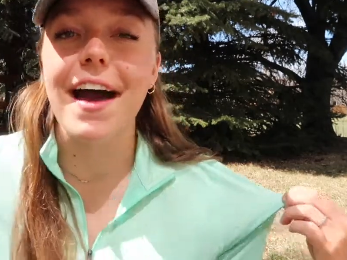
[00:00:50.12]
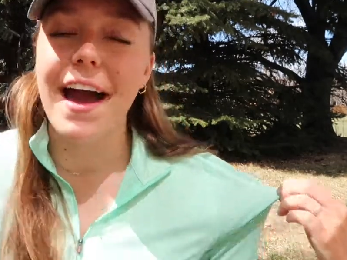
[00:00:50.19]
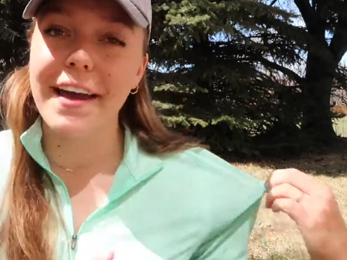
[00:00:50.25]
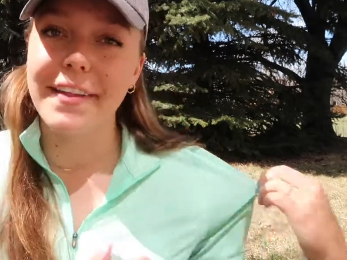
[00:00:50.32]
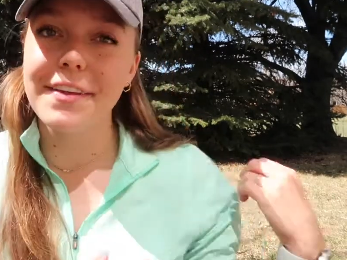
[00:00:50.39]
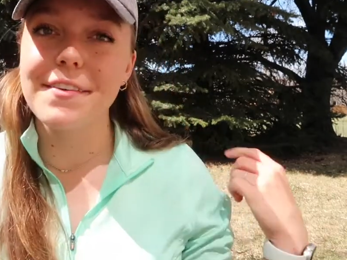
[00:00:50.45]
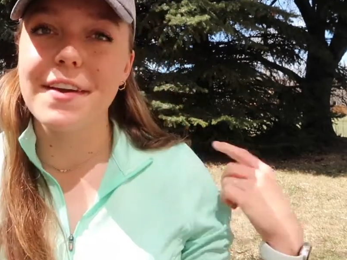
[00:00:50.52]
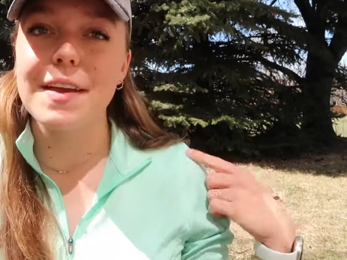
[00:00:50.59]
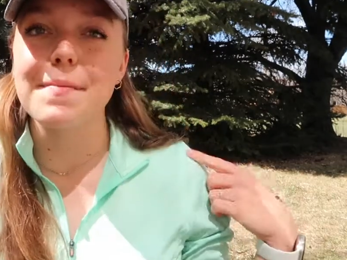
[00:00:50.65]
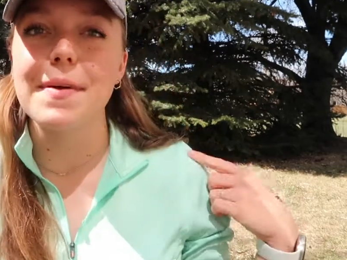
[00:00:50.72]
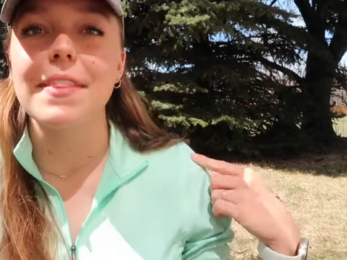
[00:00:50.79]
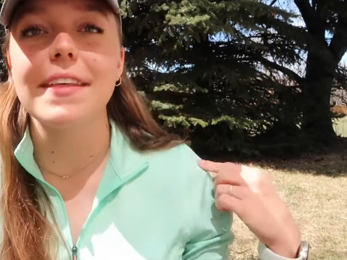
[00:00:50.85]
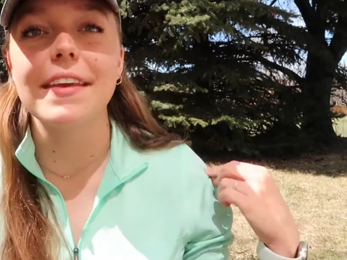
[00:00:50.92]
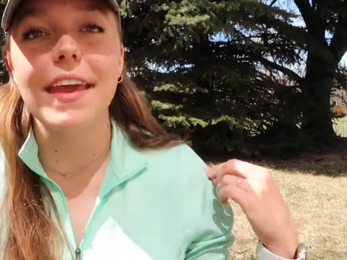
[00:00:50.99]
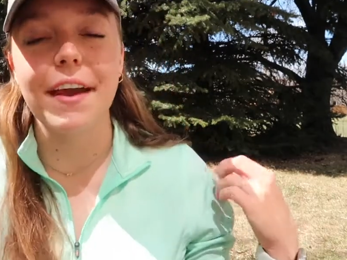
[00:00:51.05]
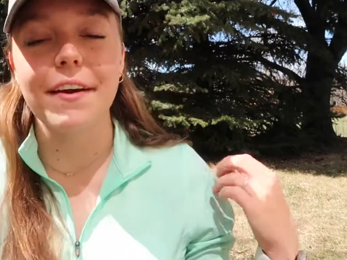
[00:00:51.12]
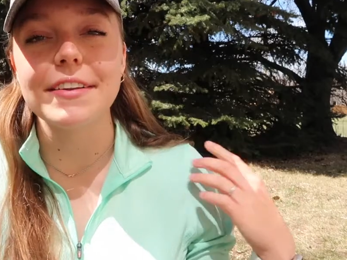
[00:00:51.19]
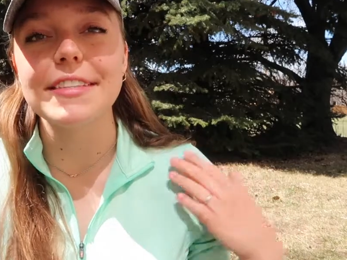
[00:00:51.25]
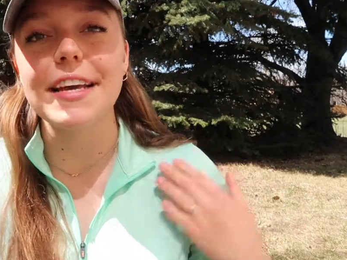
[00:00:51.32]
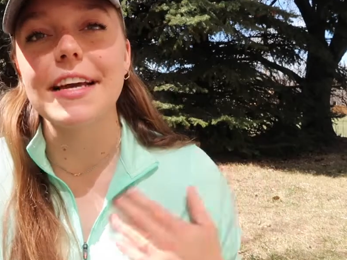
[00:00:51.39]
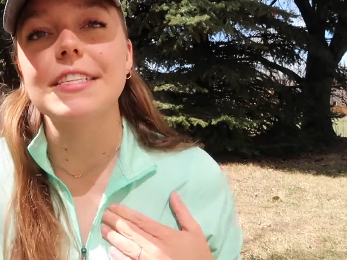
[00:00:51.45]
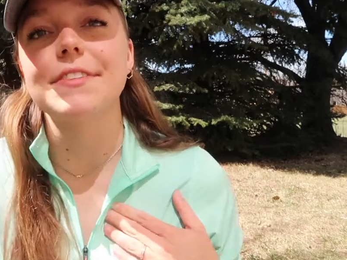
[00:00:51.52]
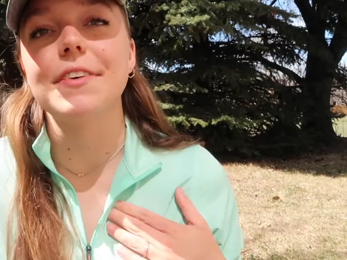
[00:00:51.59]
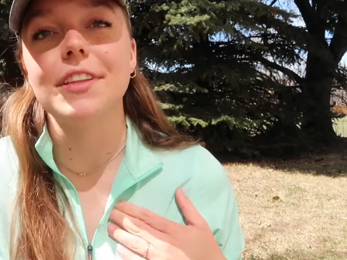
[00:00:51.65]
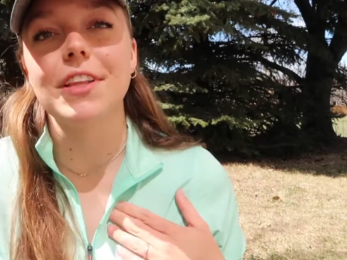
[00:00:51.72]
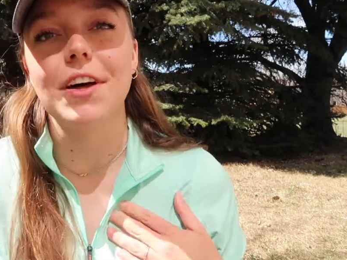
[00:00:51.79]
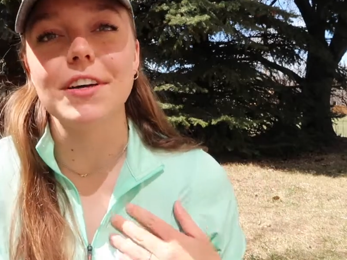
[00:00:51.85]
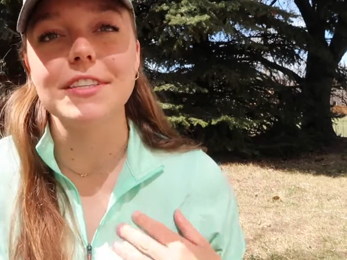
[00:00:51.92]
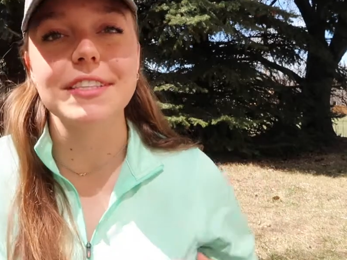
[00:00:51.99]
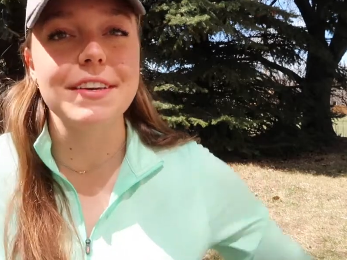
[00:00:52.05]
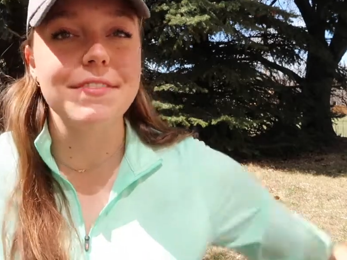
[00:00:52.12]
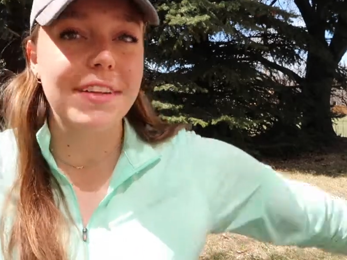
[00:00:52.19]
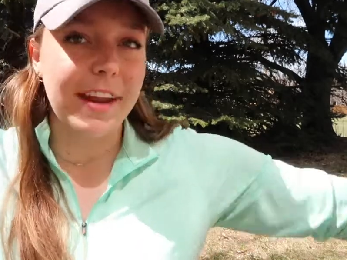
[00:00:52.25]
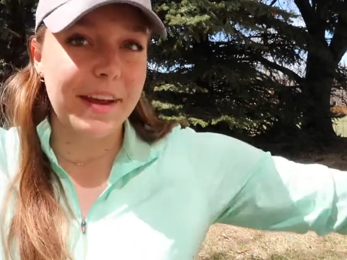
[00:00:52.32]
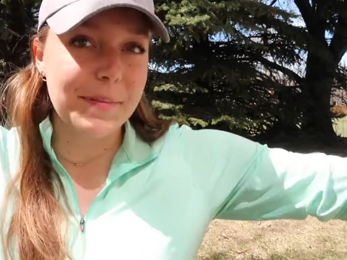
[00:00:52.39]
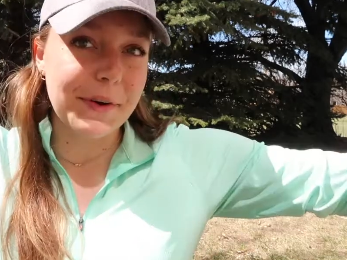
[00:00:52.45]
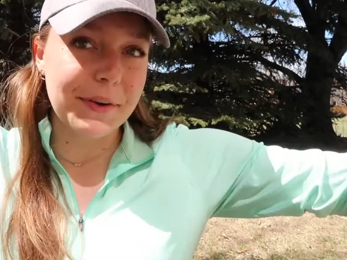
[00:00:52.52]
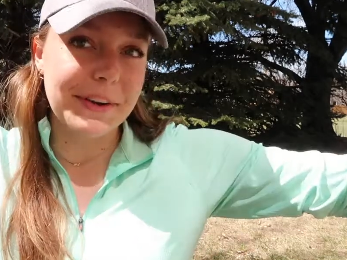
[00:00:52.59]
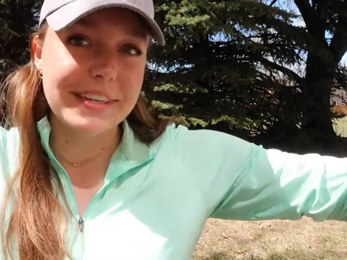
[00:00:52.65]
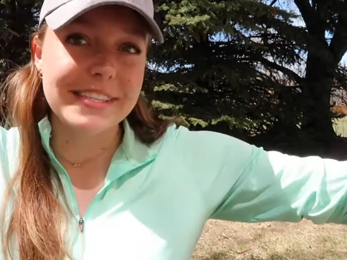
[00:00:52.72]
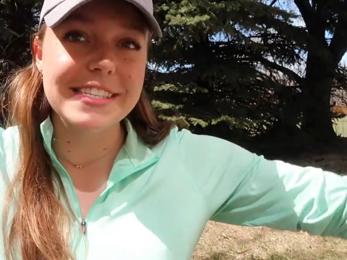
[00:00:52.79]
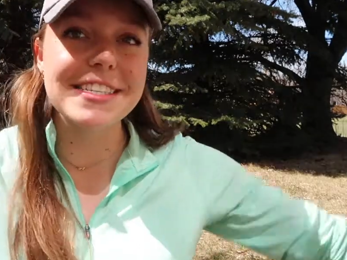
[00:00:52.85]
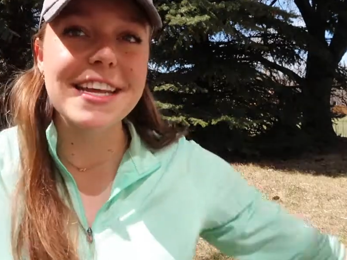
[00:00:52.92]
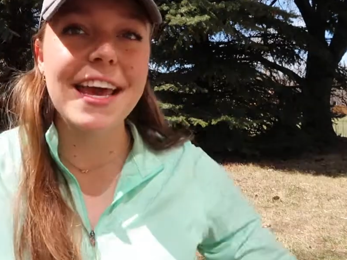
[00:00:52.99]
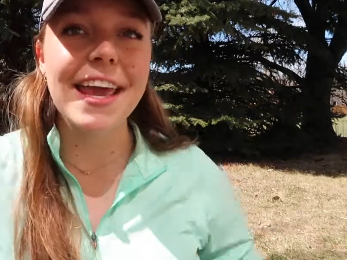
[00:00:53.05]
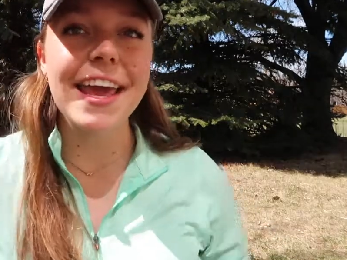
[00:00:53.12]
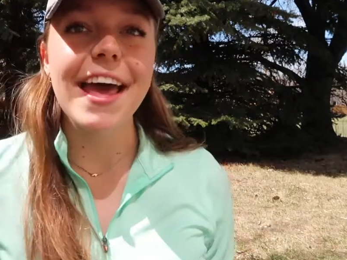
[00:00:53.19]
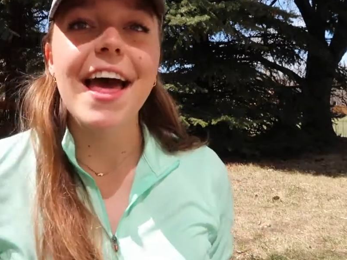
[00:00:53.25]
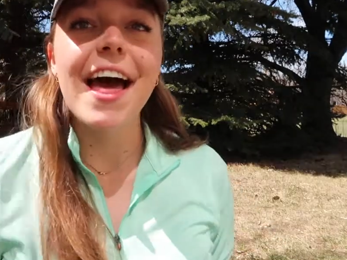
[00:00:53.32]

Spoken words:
I highly recommend the Kerrits Ice Fill long sleeve that I'm wearing today.